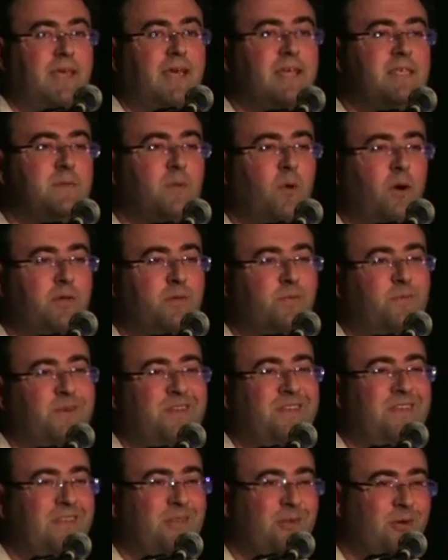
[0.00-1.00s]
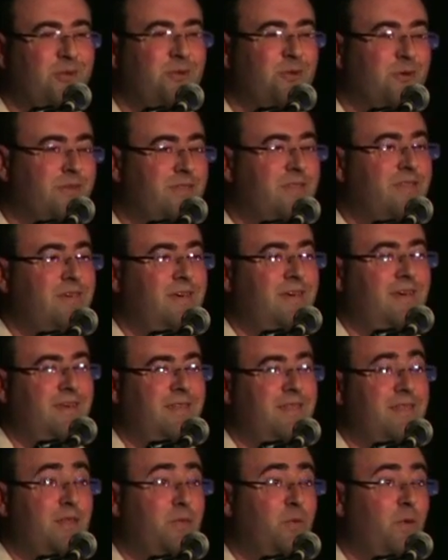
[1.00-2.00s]
guess what? We did not do it
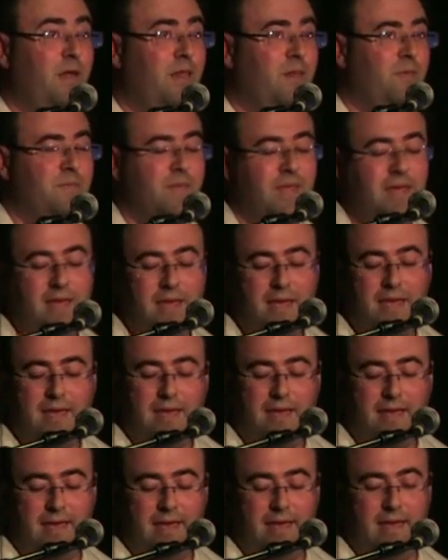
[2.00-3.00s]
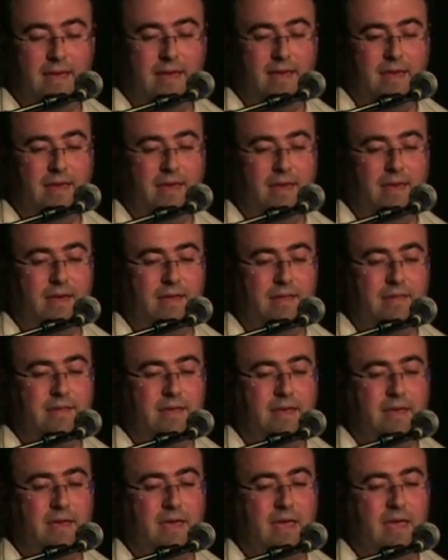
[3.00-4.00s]
that well.
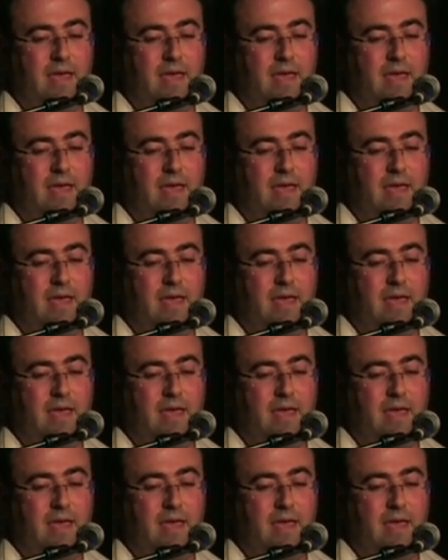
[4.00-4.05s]
The